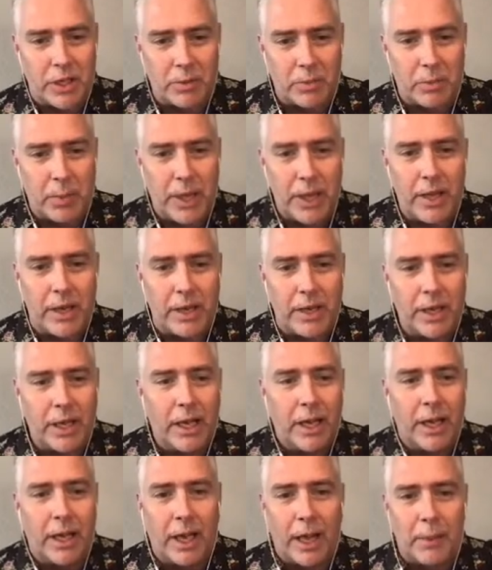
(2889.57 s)
to the
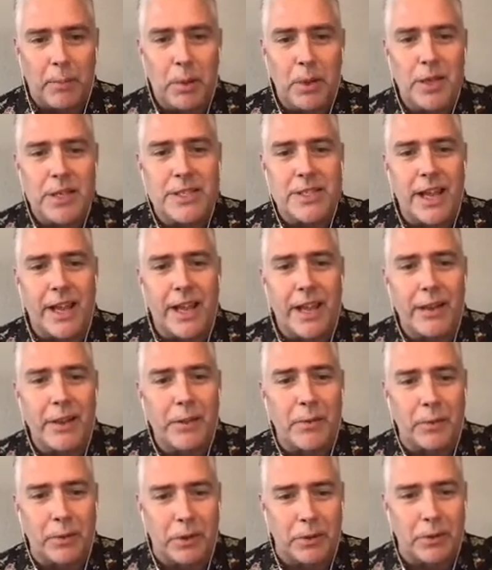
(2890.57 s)
pin and put its
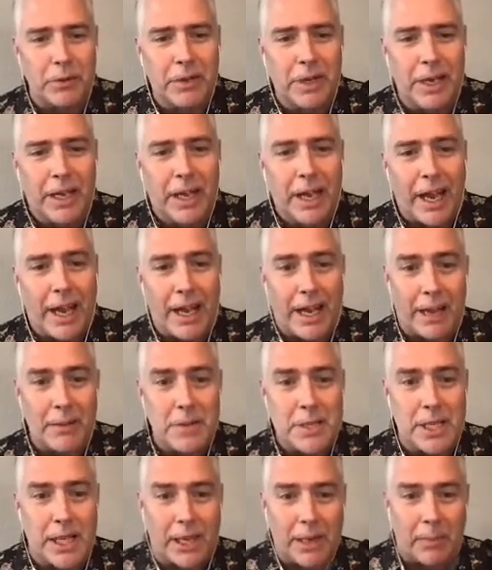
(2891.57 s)
hand through,
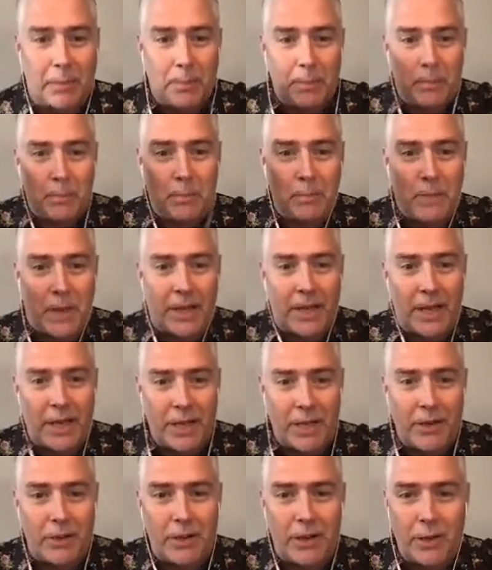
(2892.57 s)
and I was like,
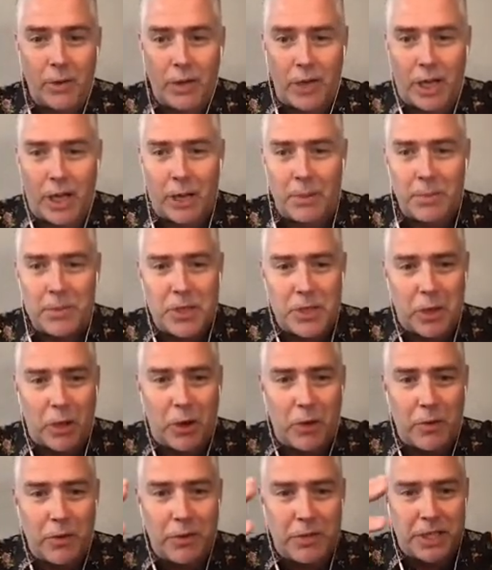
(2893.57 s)
and then here here it
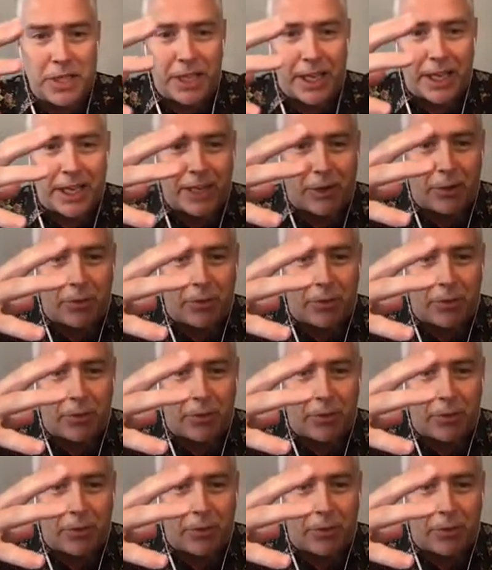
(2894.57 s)
comes over to